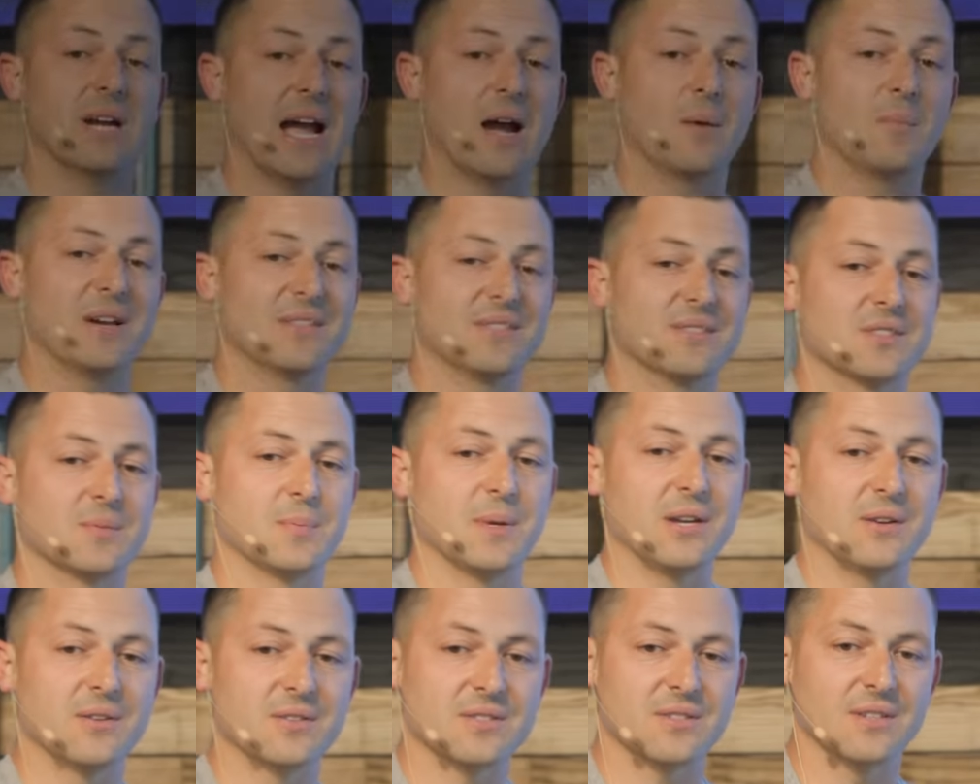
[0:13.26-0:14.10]
Have you
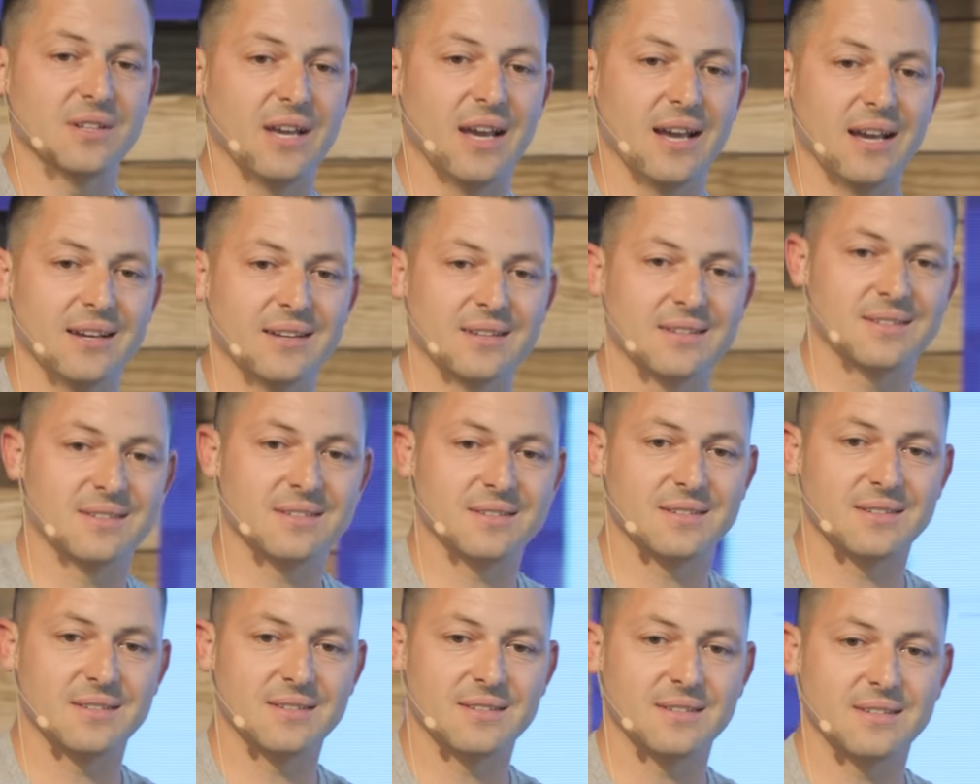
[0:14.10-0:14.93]
ever wondered
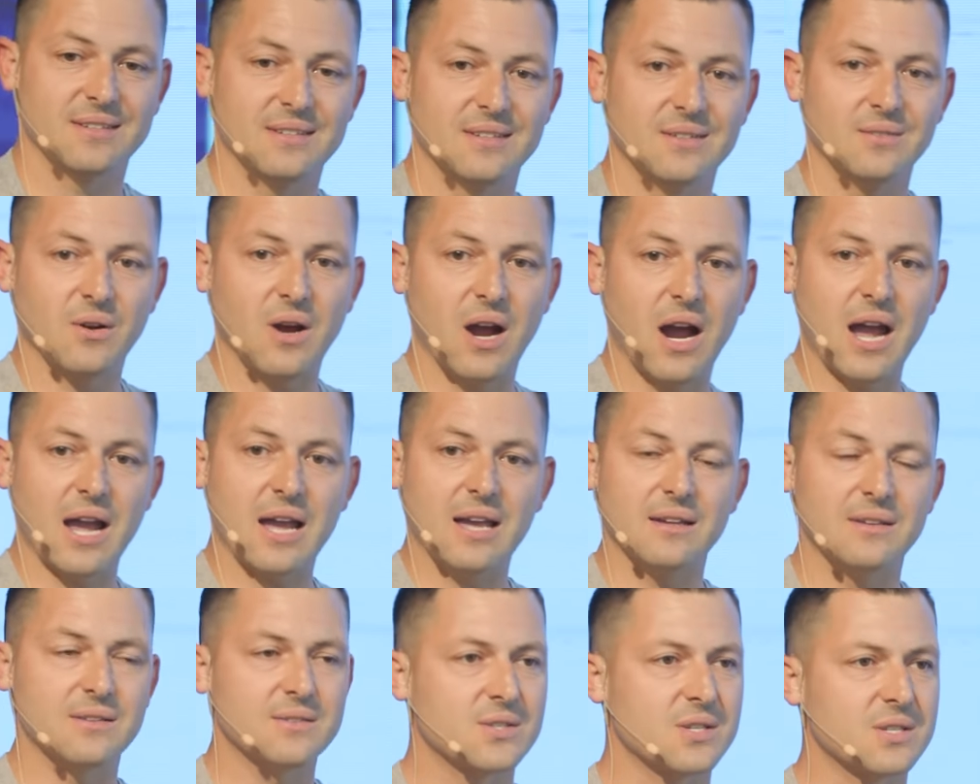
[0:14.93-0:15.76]
why most
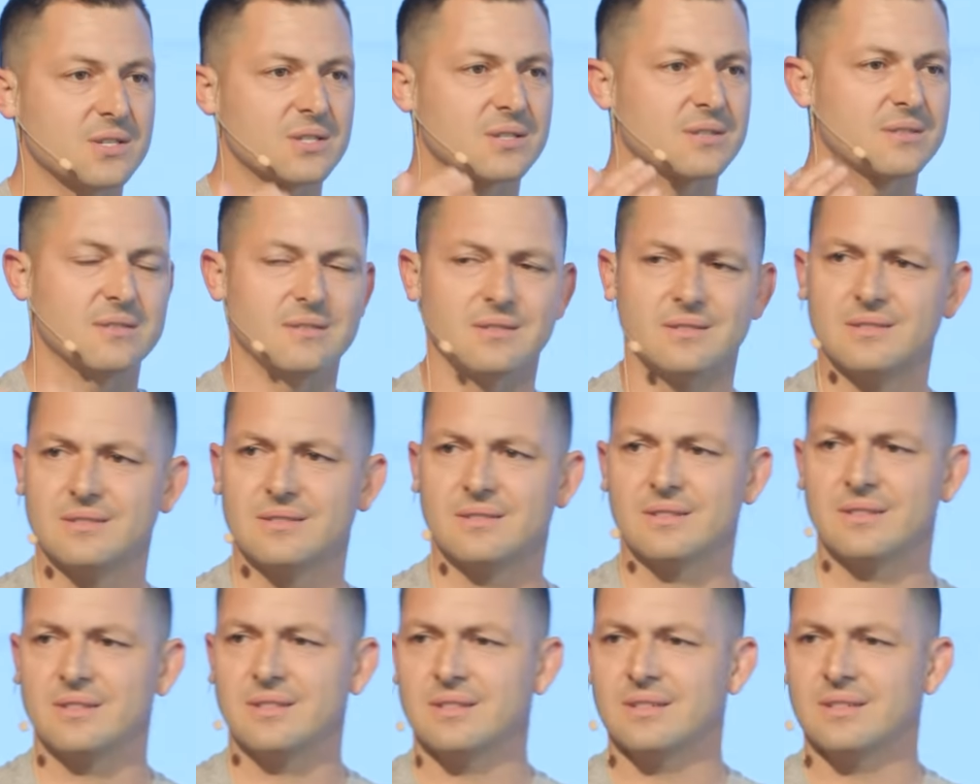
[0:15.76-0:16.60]
agents fail?